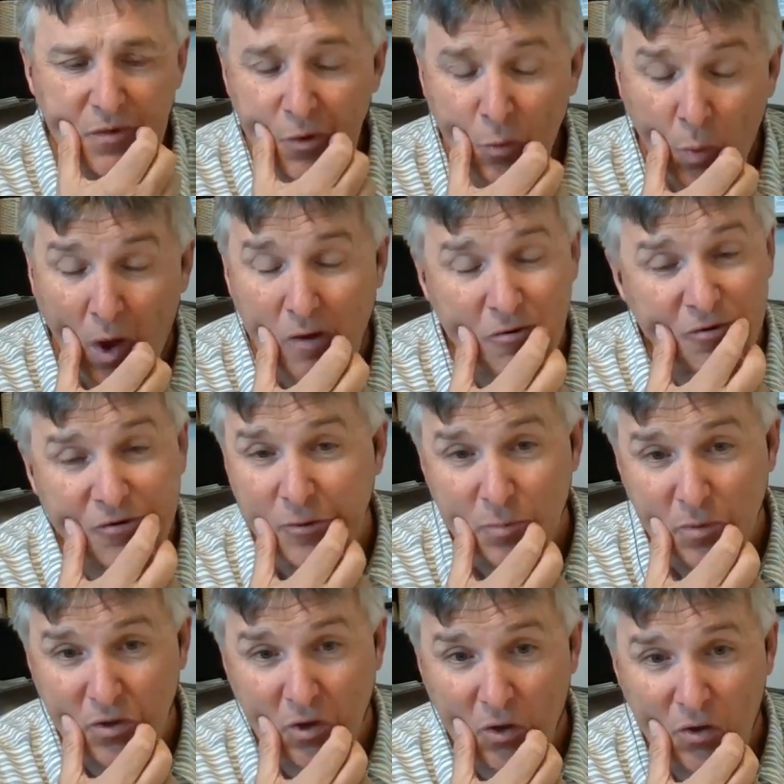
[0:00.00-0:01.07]
Water's super
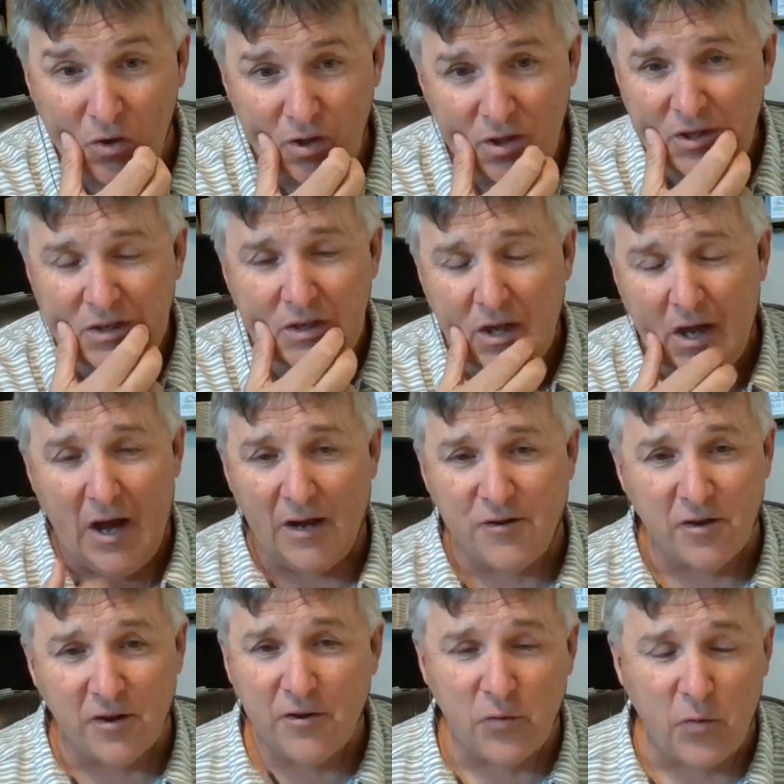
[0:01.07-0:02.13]
cold.
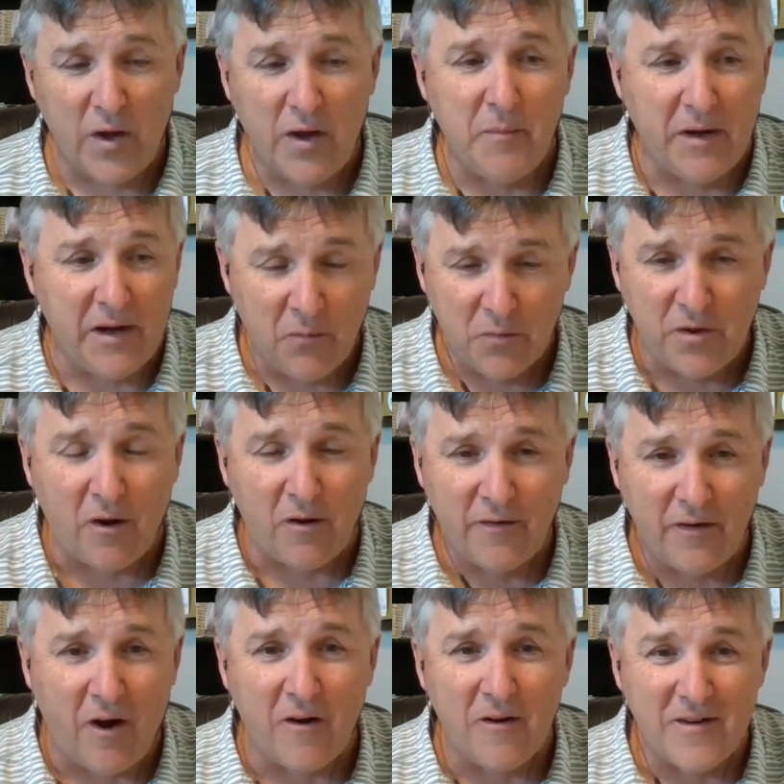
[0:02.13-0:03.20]
Took a swim and it was hard
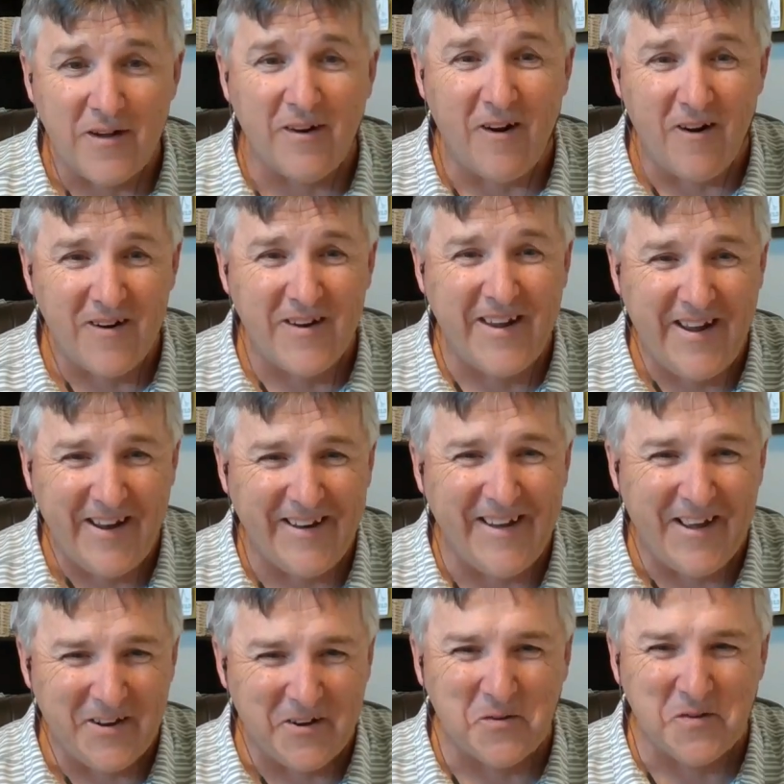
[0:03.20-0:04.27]
to get
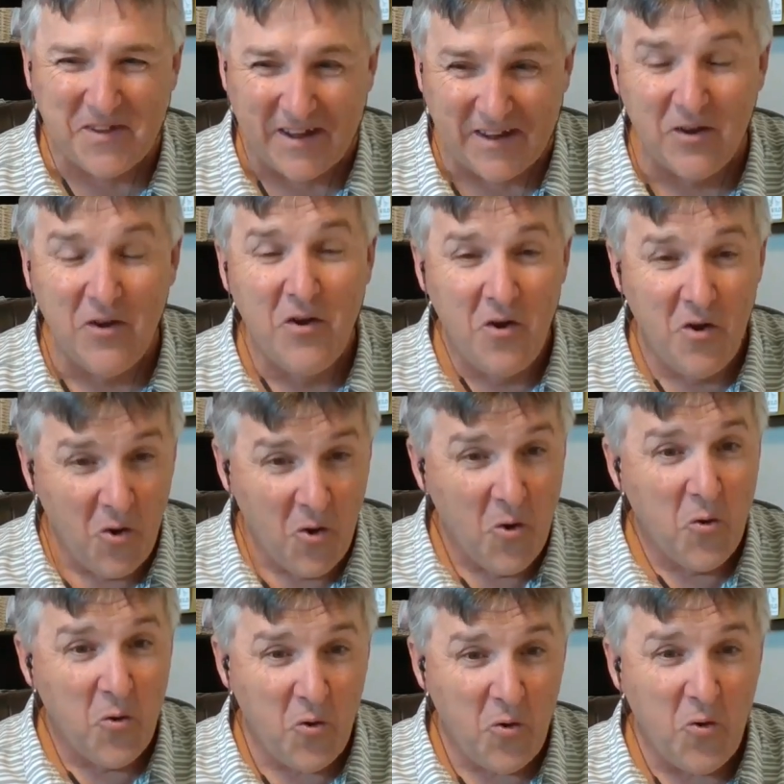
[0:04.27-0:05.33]
in. It was like,
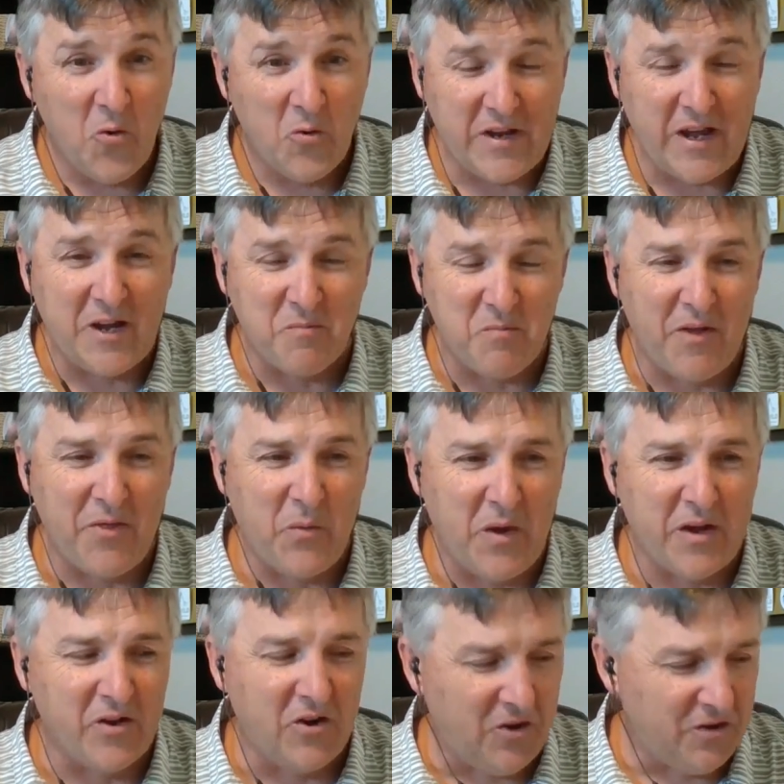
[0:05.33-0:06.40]
whoo, take your breath away
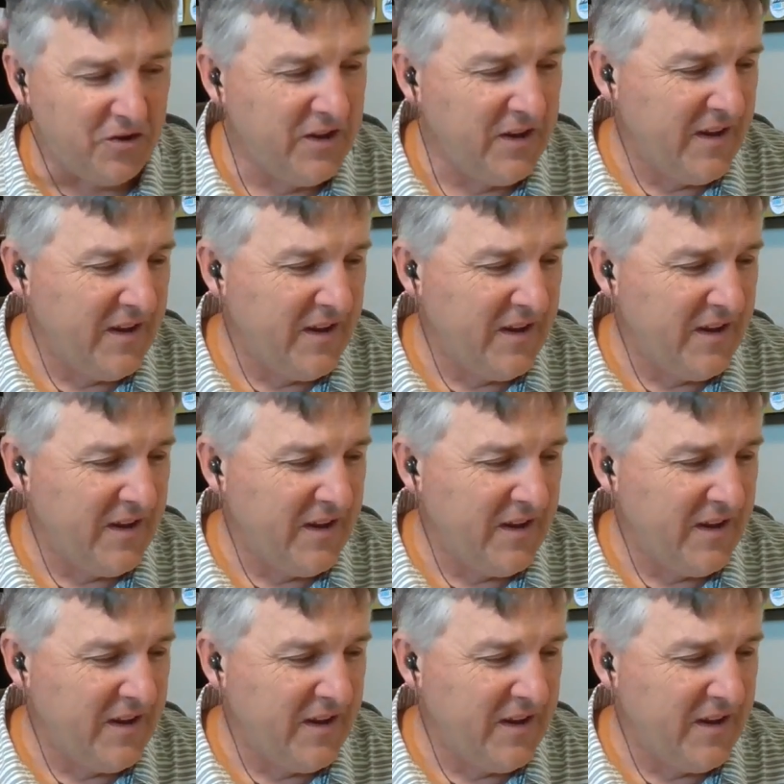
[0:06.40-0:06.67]
cold.